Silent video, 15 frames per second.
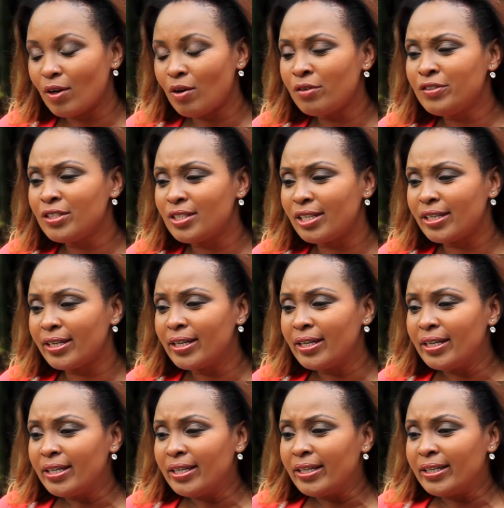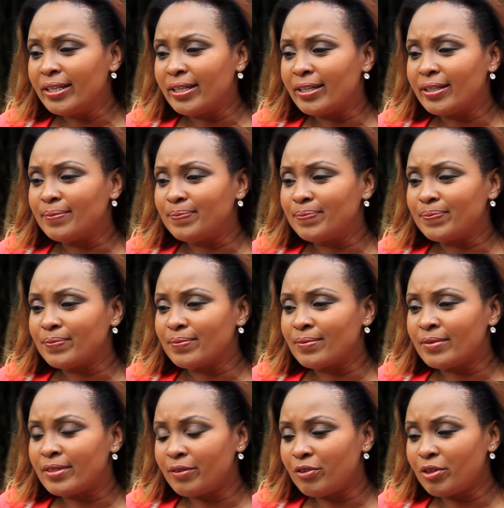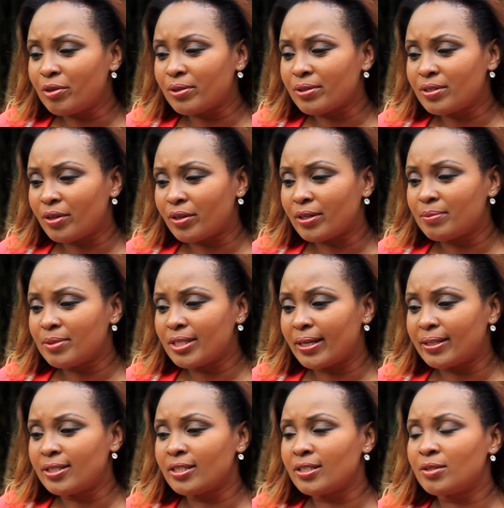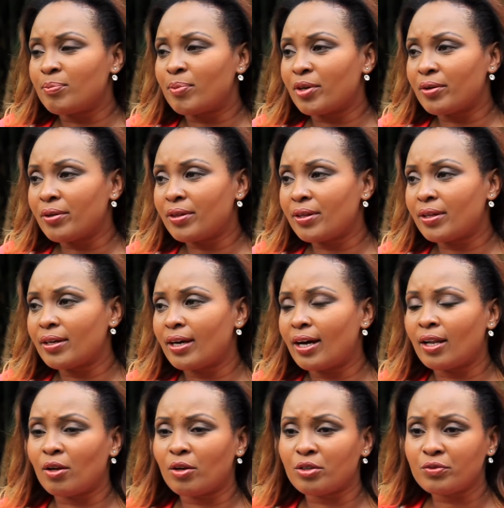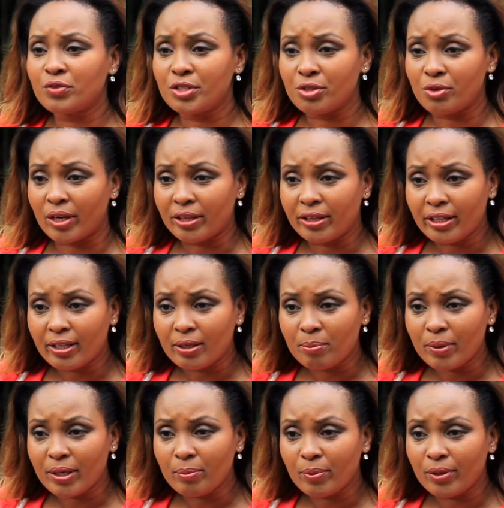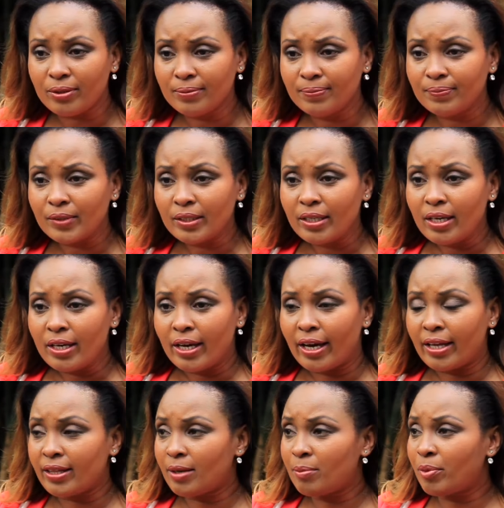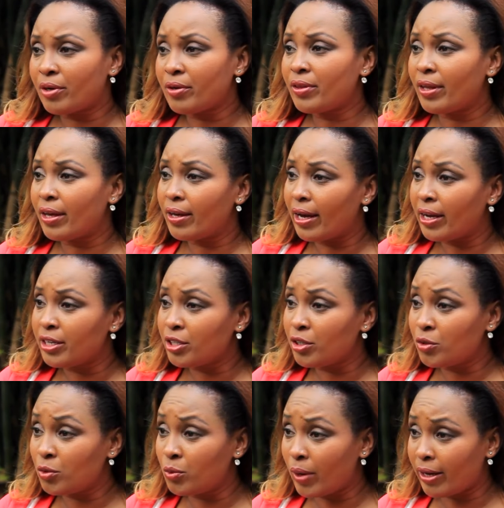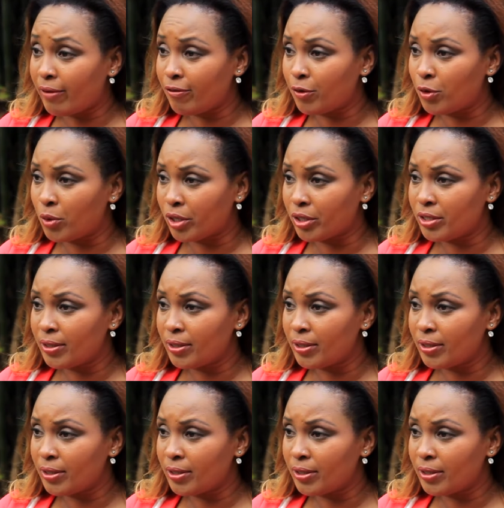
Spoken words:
obviously, difficult circumstances birth a lot of strength in people, and they birth a new way forward.